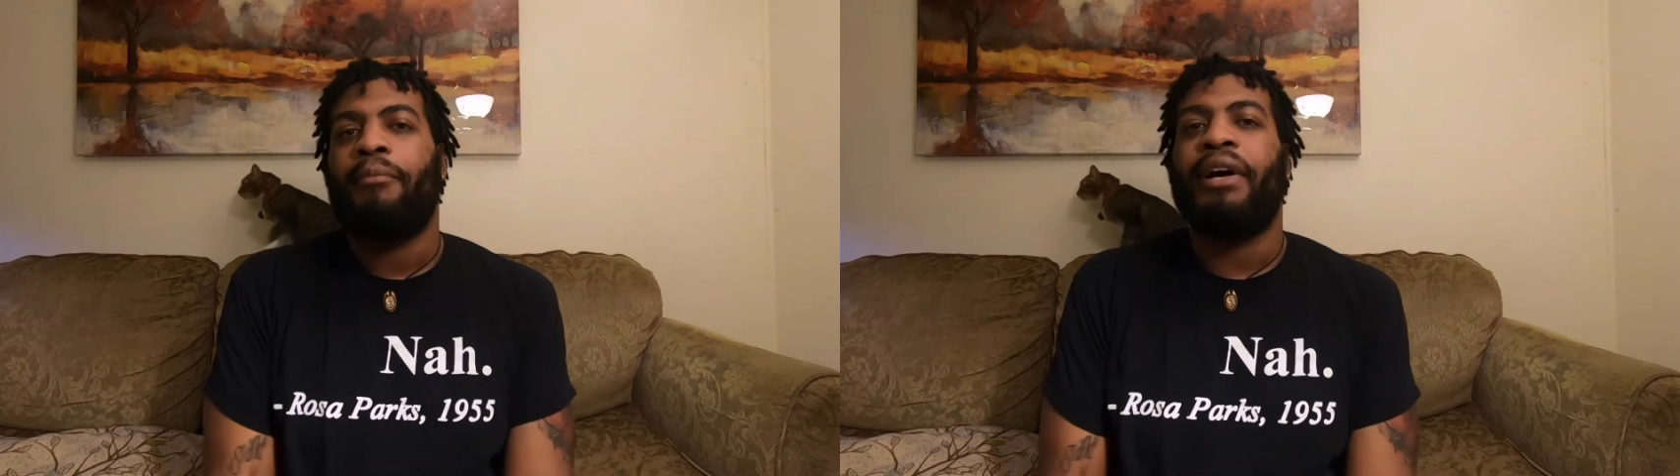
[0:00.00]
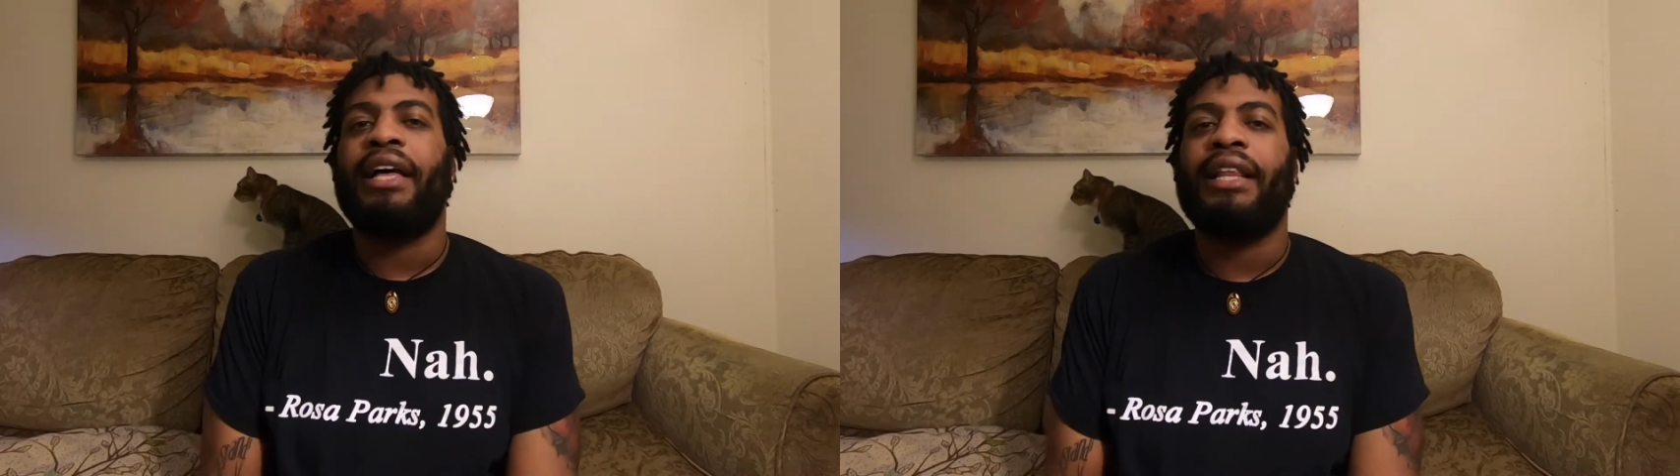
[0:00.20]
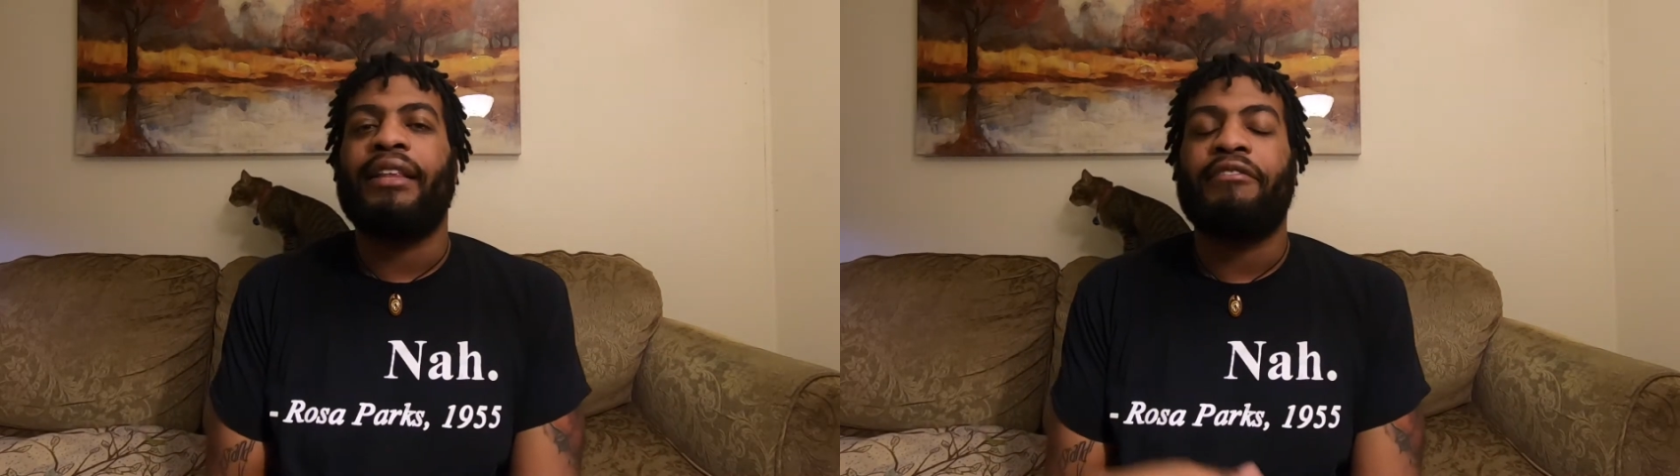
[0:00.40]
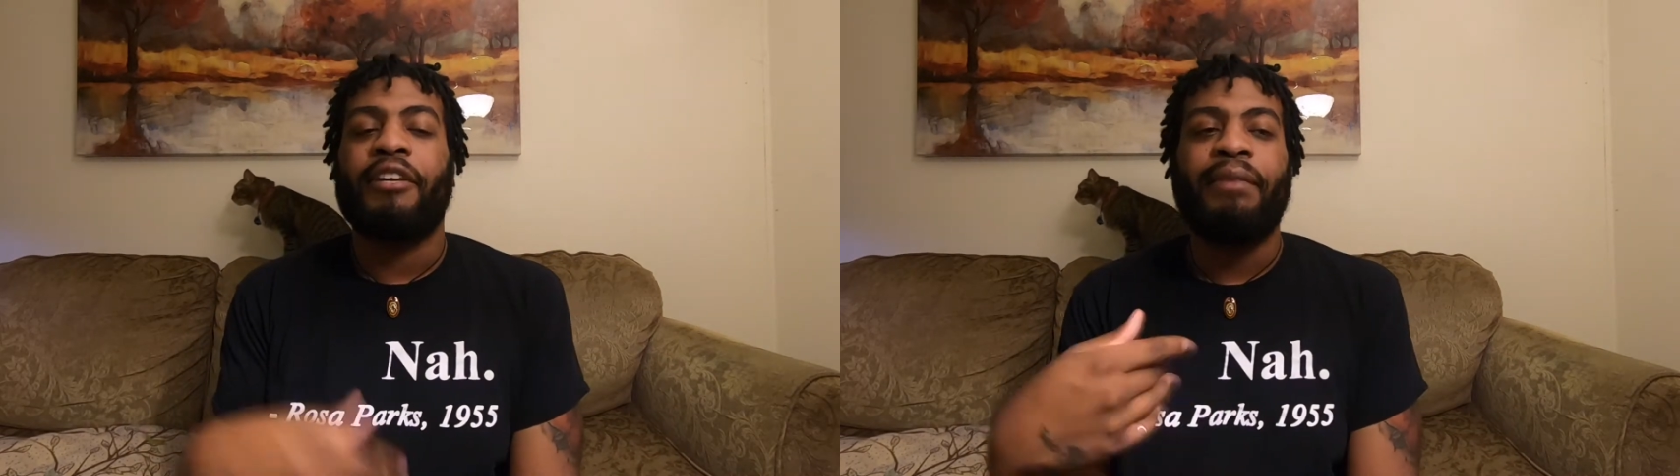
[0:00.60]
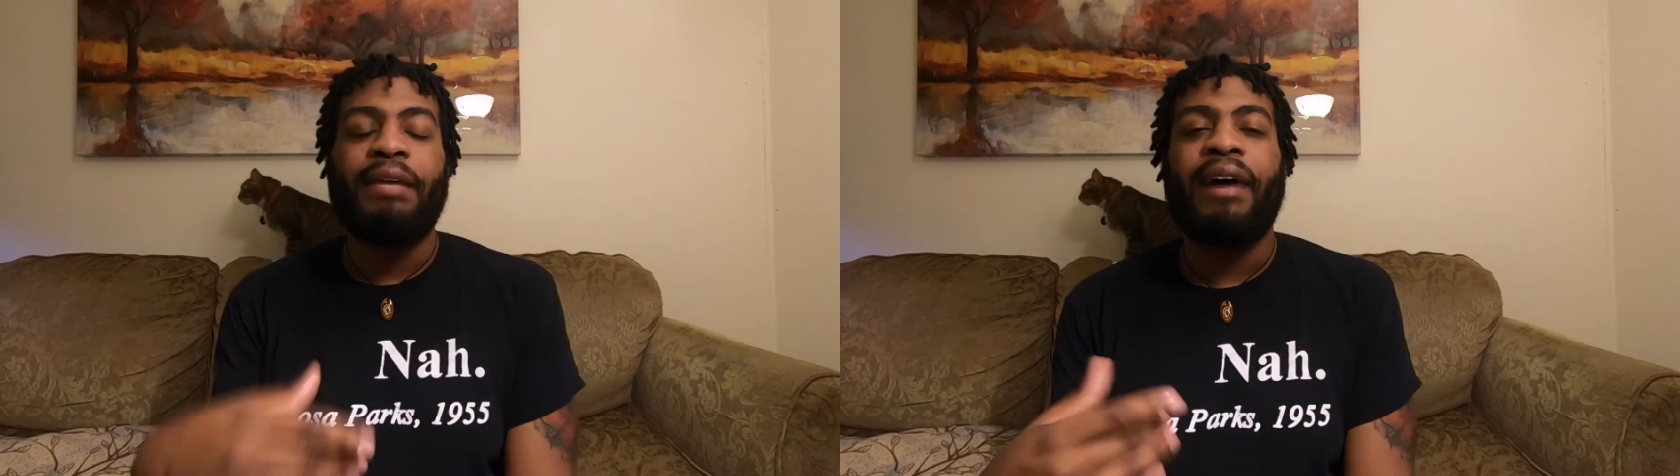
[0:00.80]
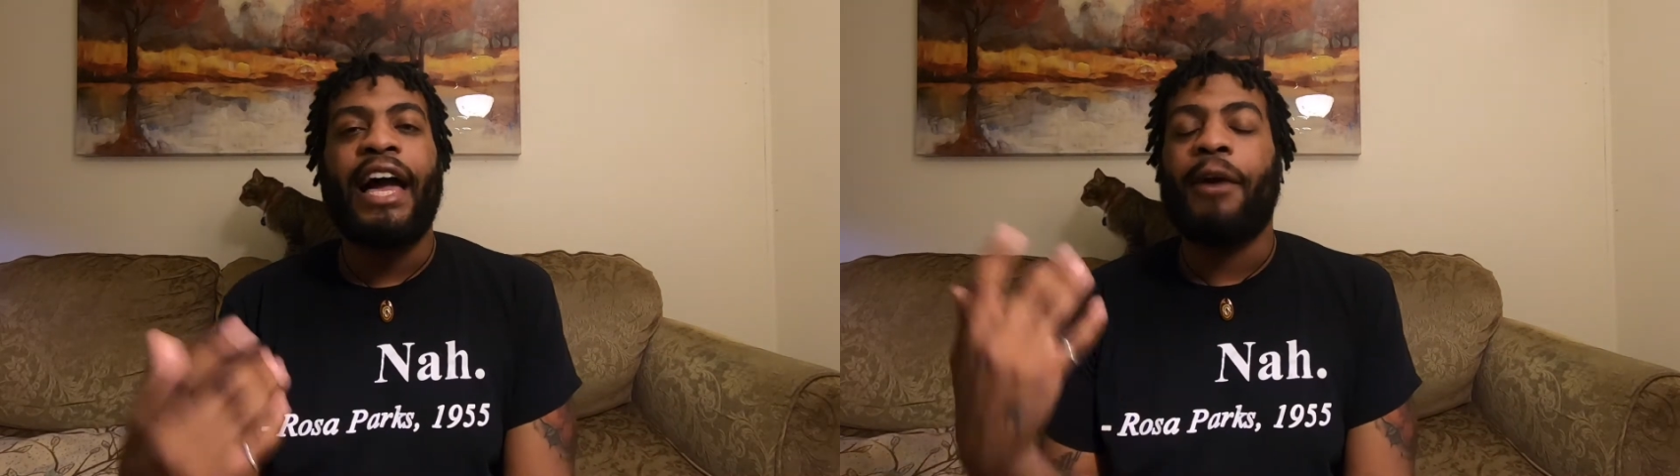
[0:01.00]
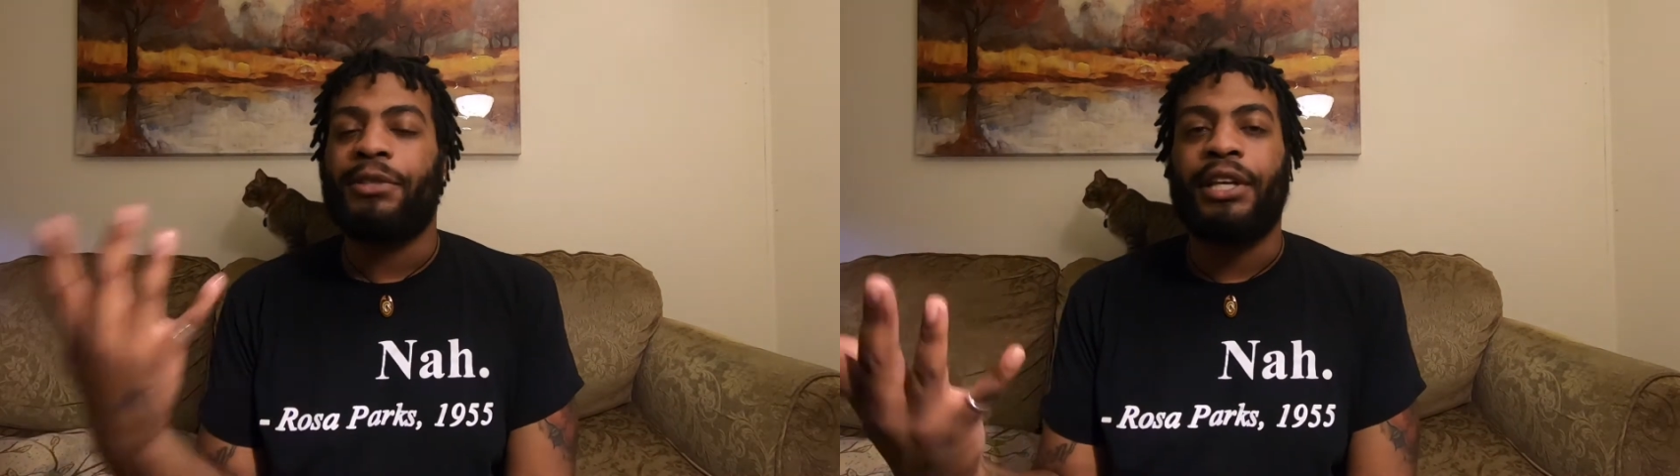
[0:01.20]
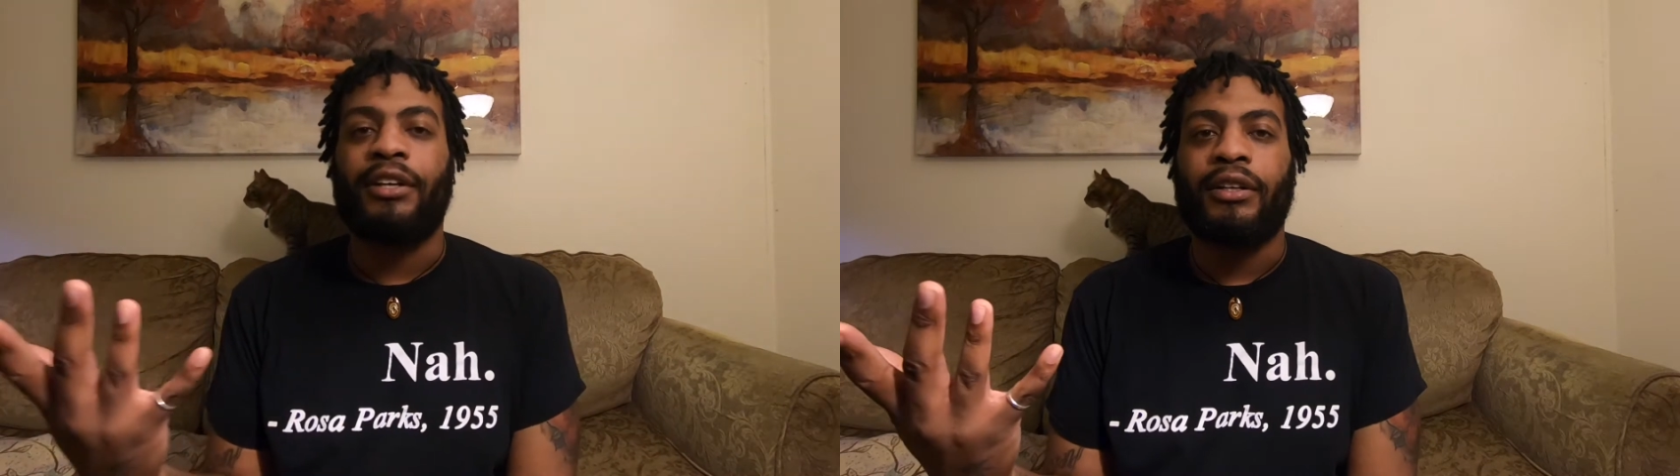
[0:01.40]
But to me, my hair was
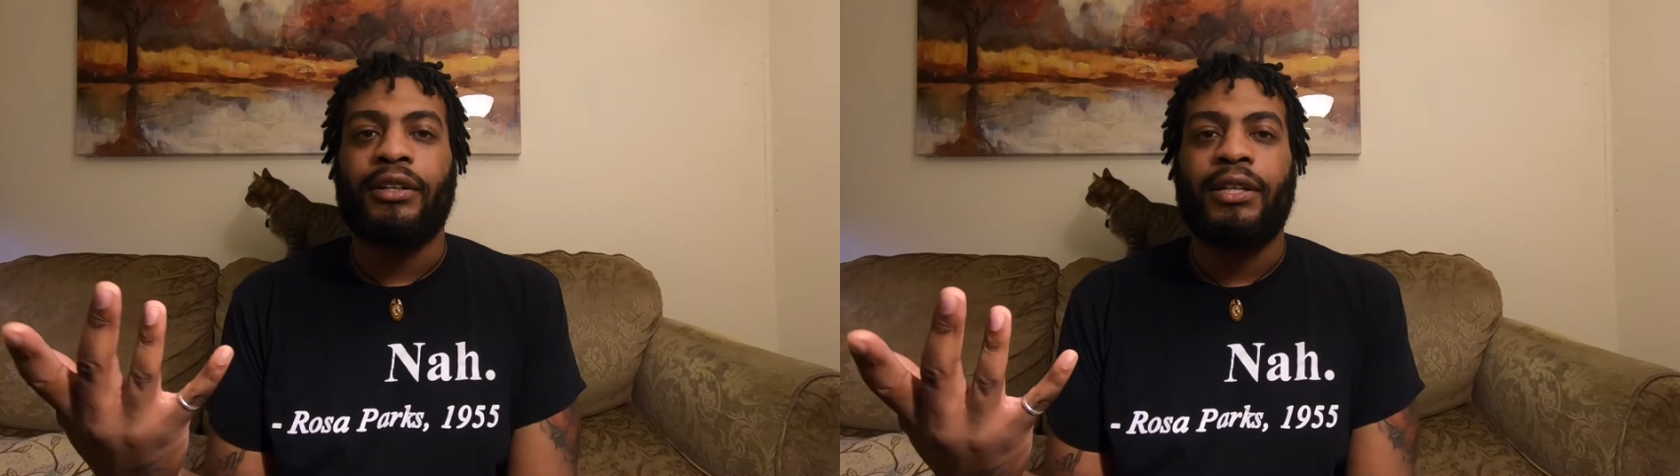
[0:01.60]
long.